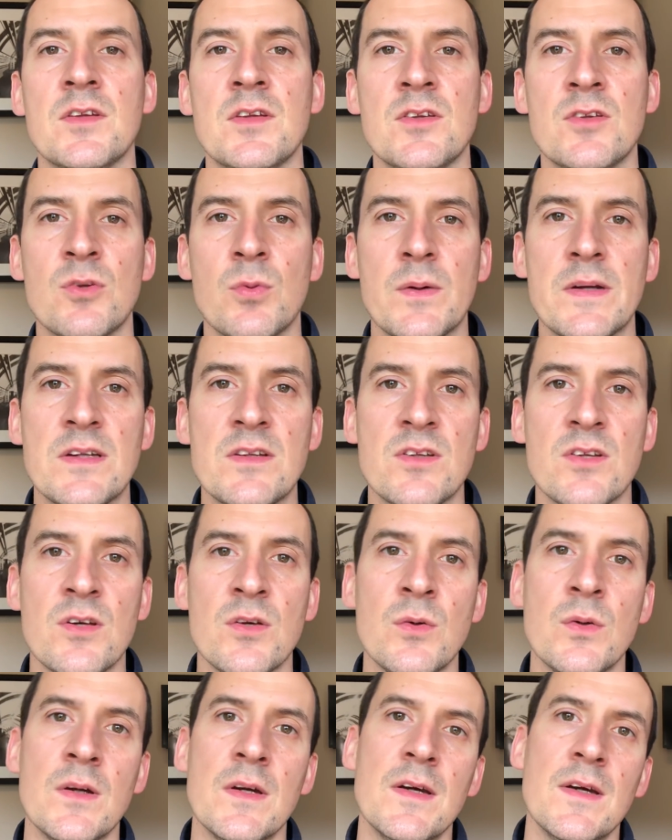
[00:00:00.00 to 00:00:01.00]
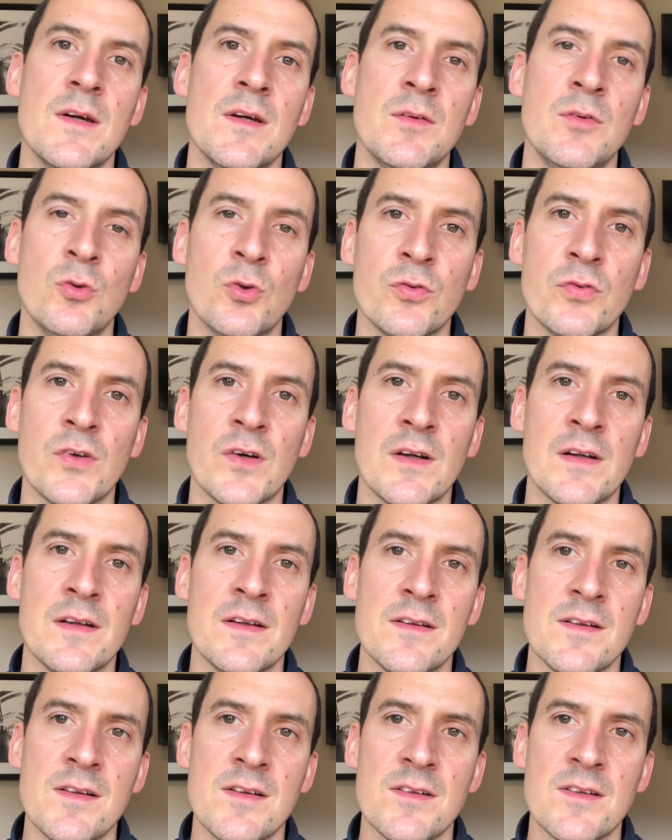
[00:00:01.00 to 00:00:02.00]
He's 22, Northern
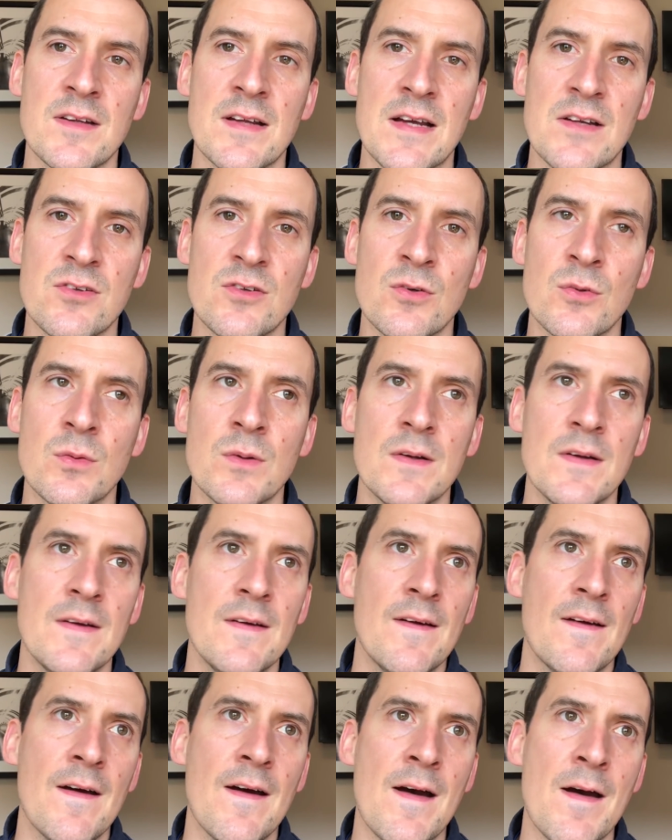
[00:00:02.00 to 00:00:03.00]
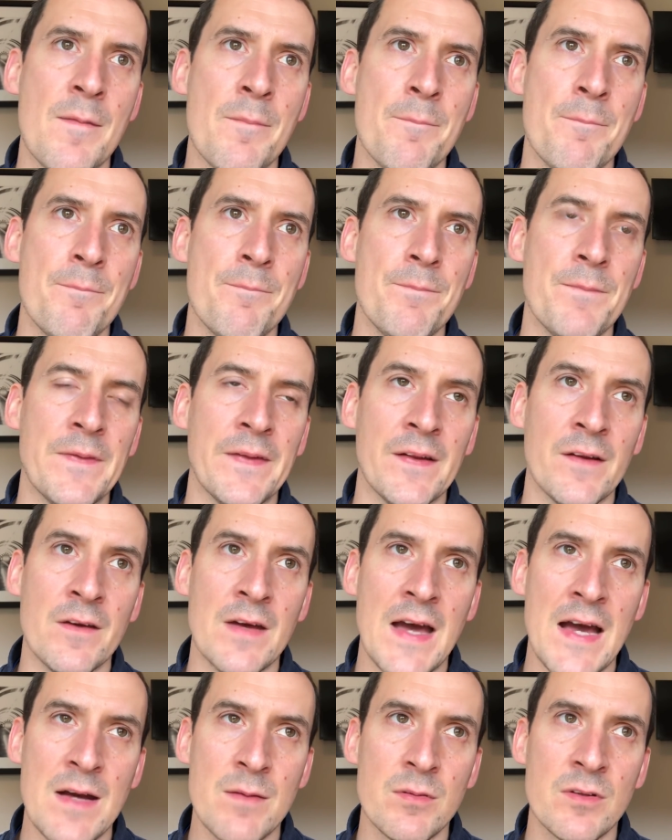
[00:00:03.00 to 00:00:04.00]
Ireland international.
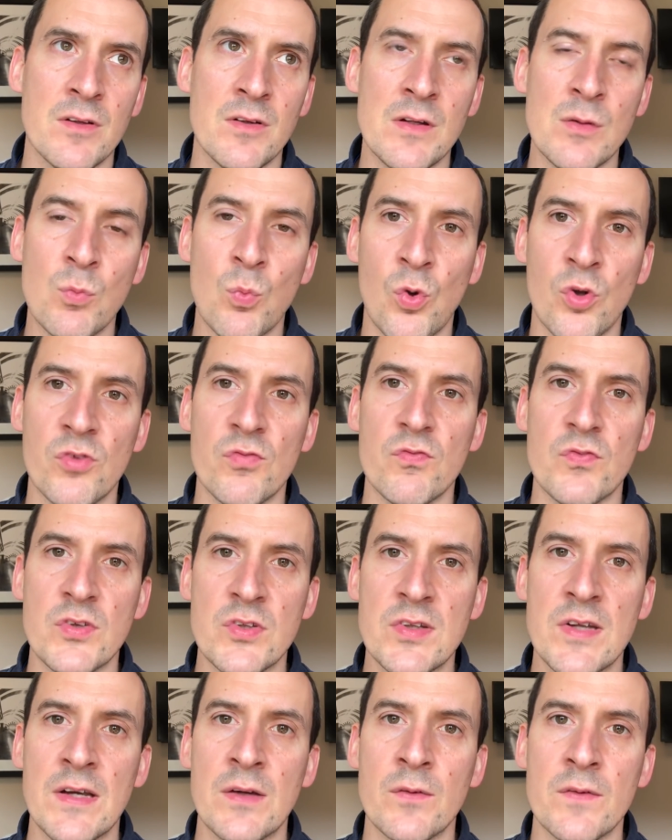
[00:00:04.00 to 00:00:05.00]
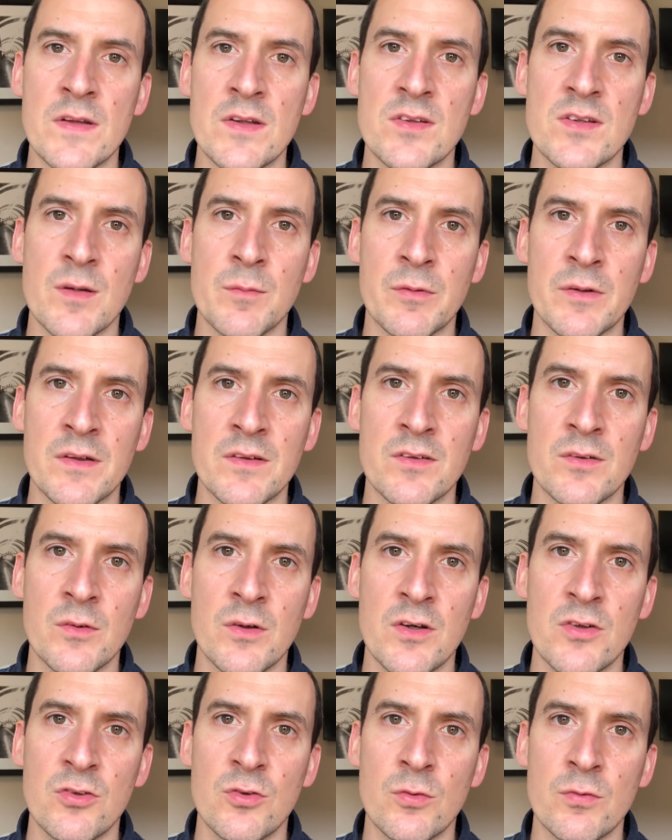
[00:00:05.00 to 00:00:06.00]
Absolutely wasn't for sale this summer. So
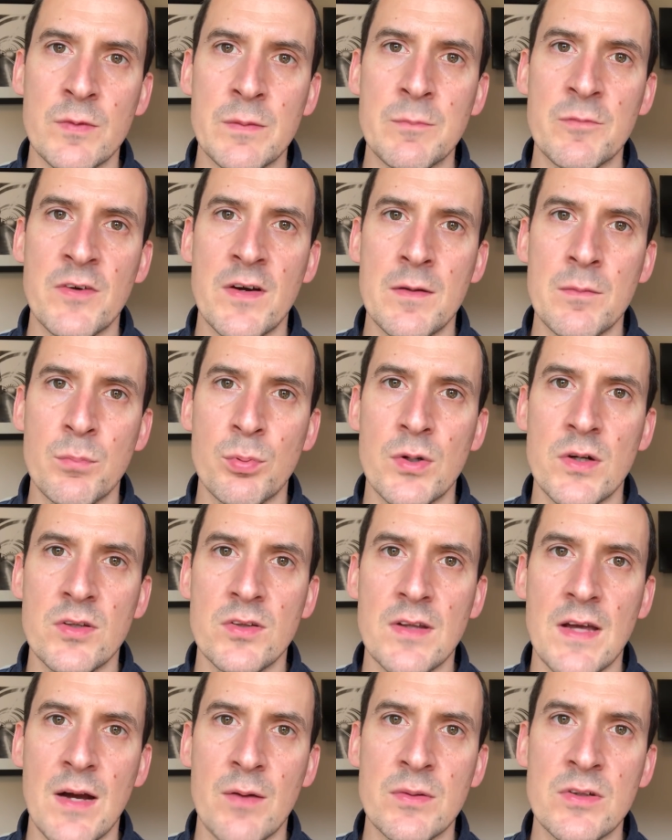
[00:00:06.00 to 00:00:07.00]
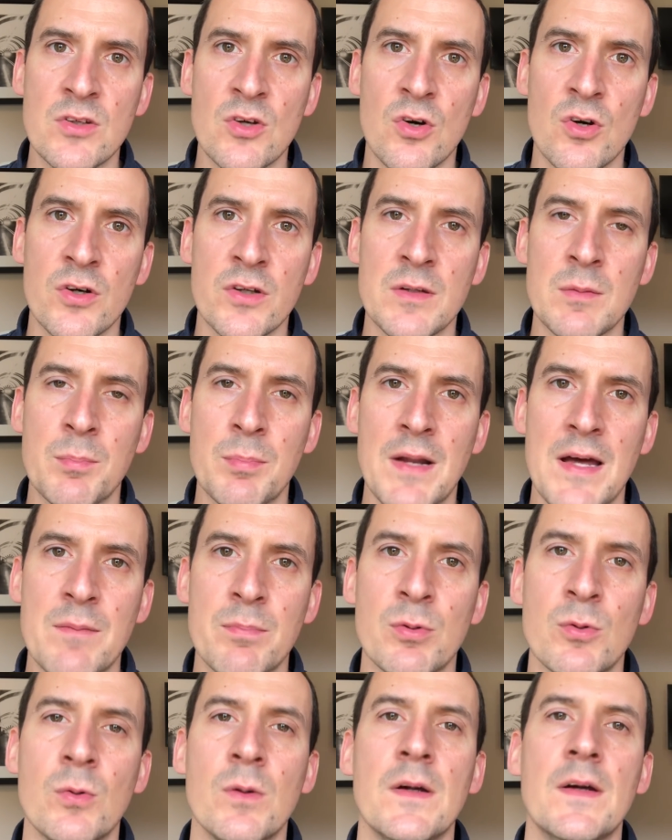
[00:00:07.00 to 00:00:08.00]
Arsenal have been very impressed at how he's got on at
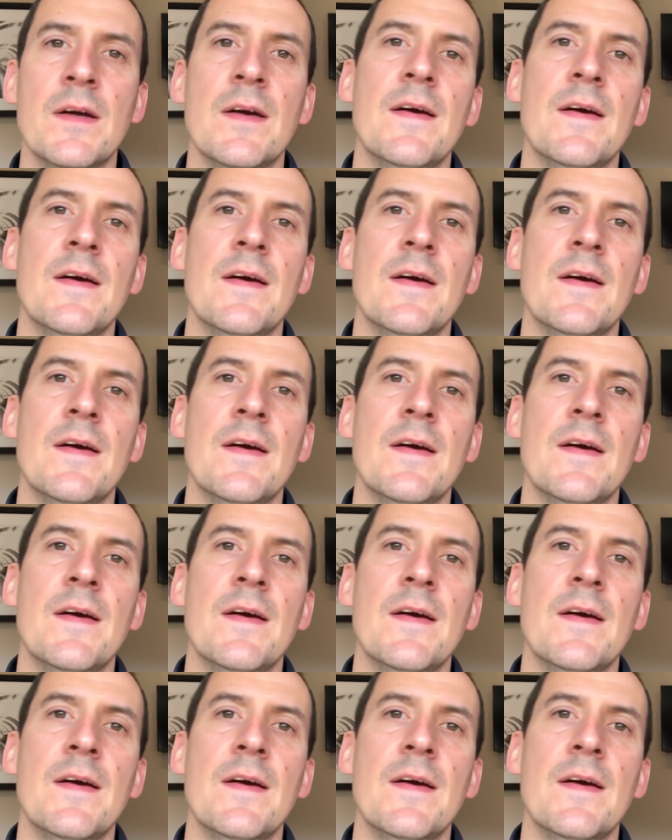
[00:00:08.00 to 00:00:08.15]
Blackpool.